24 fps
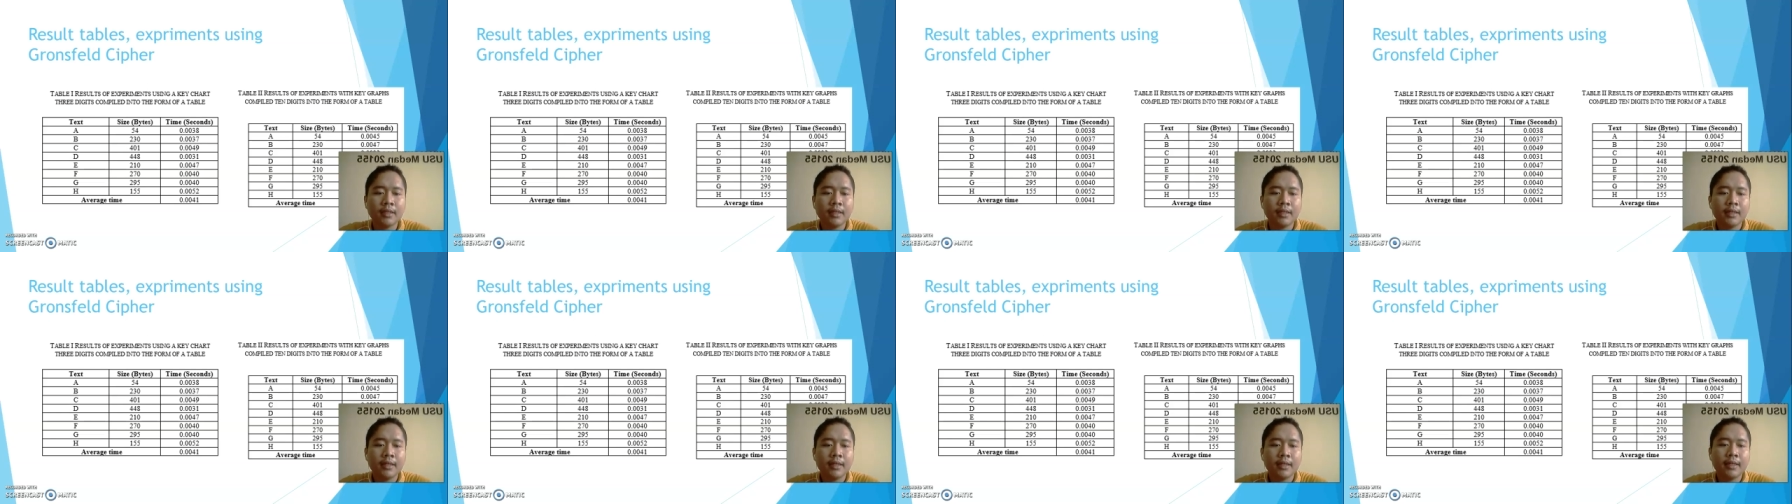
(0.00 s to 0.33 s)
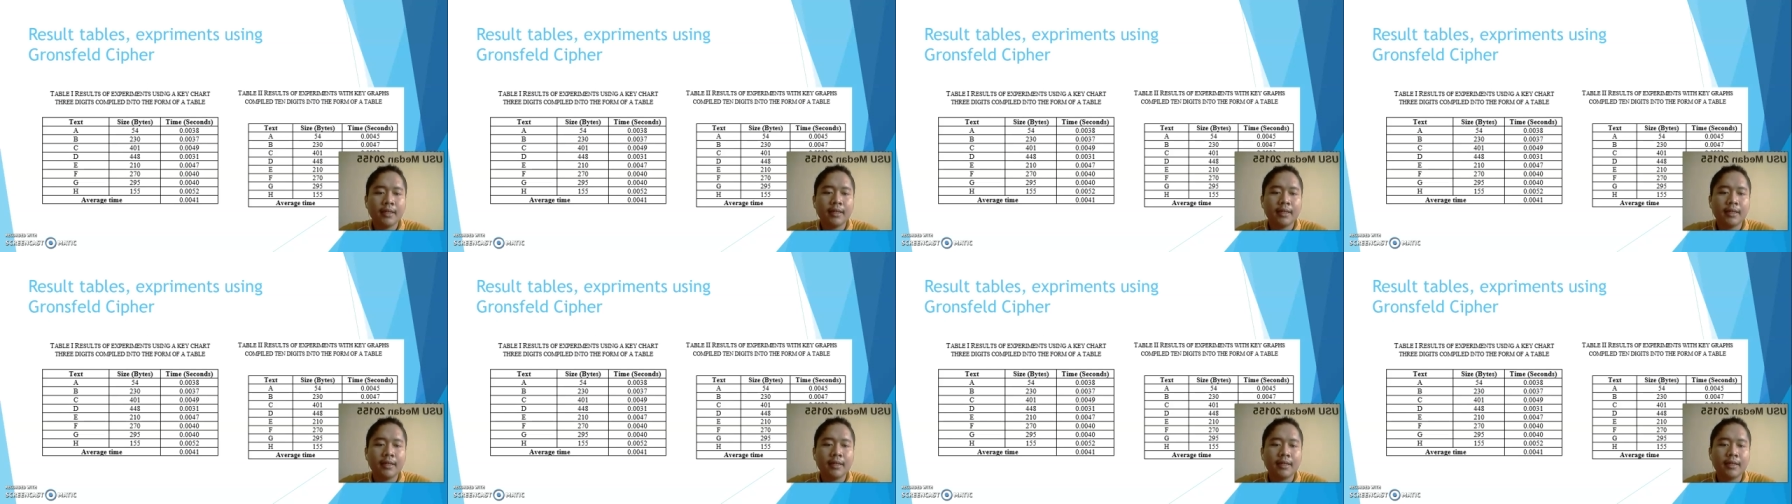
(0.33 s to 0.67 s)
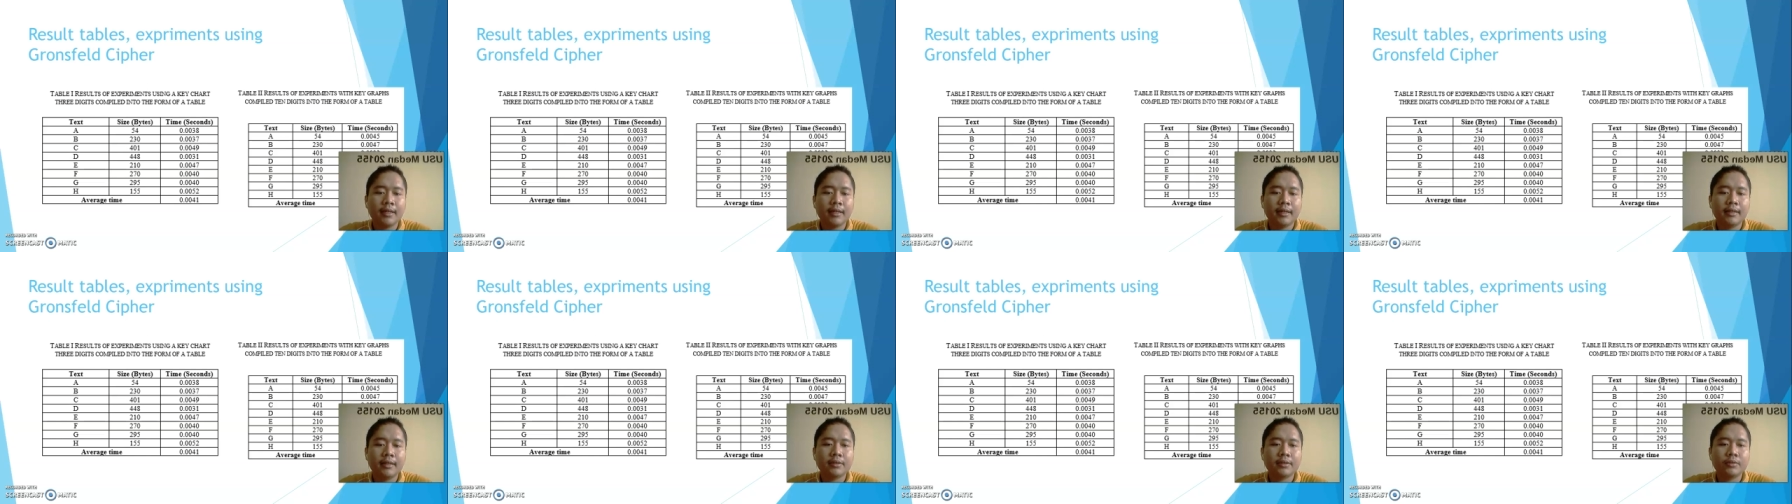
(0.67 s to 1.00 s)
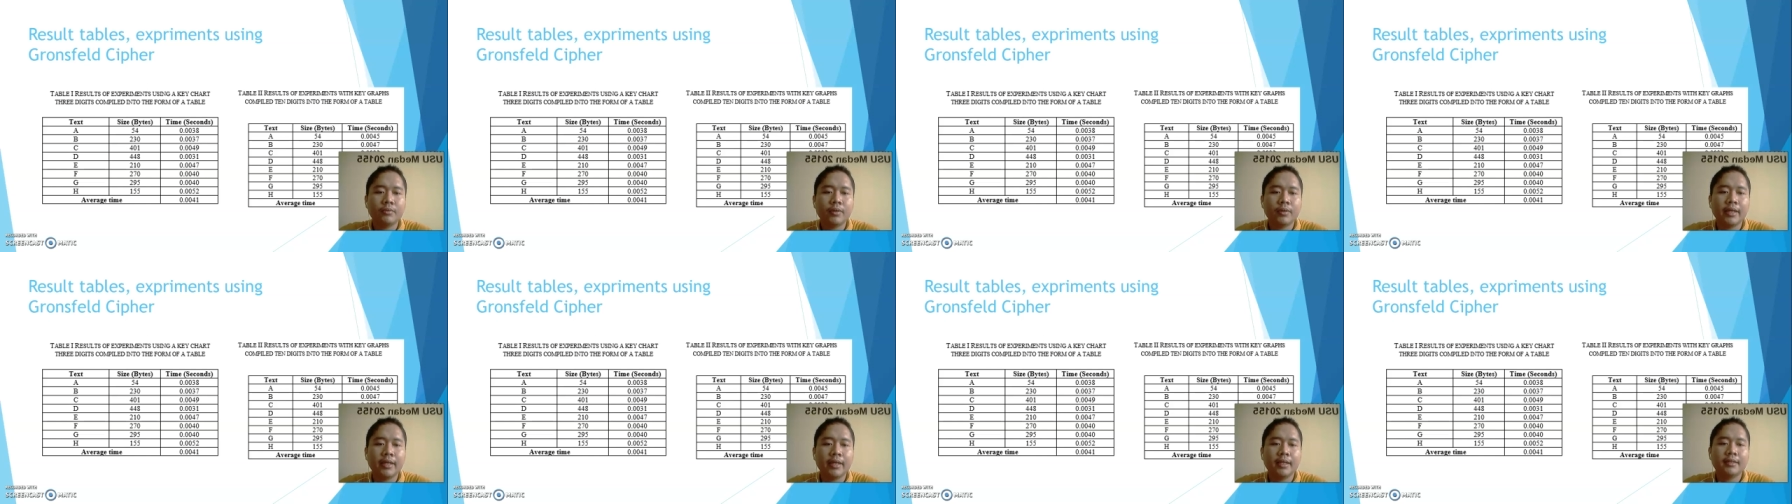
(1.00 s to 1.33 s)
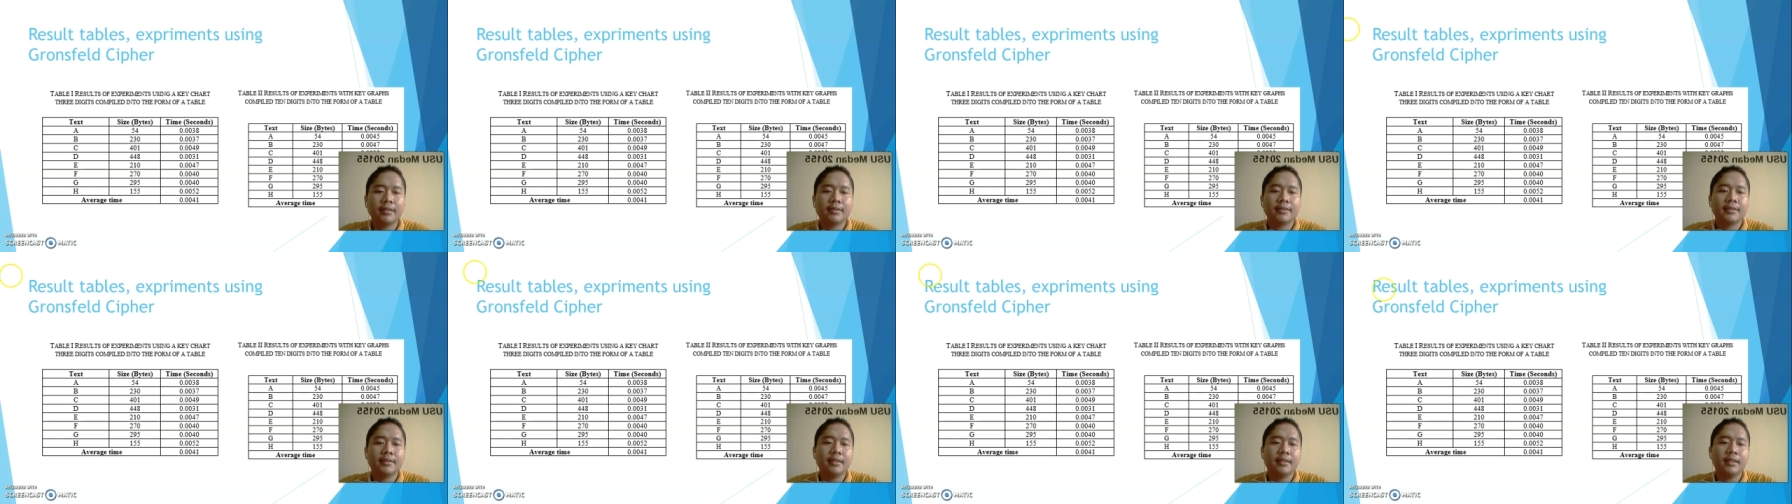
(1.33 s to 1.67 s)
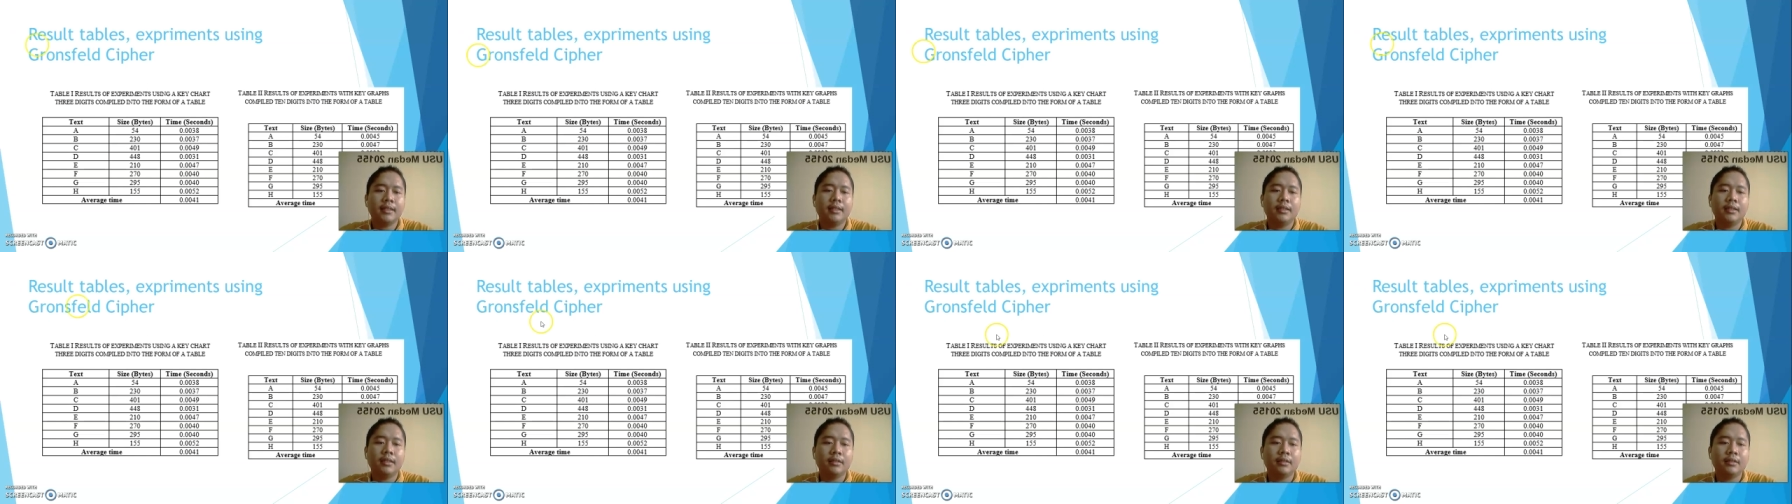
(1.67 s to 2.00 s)
And as we can see
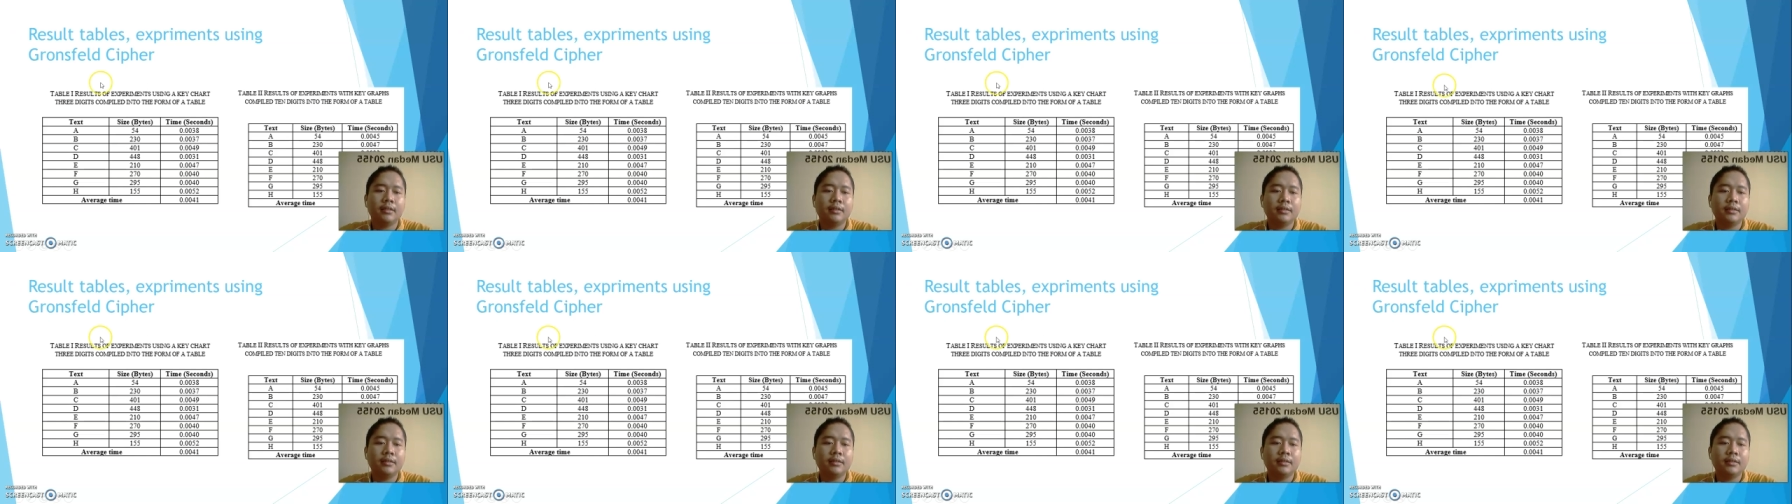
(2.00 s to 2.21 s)
here,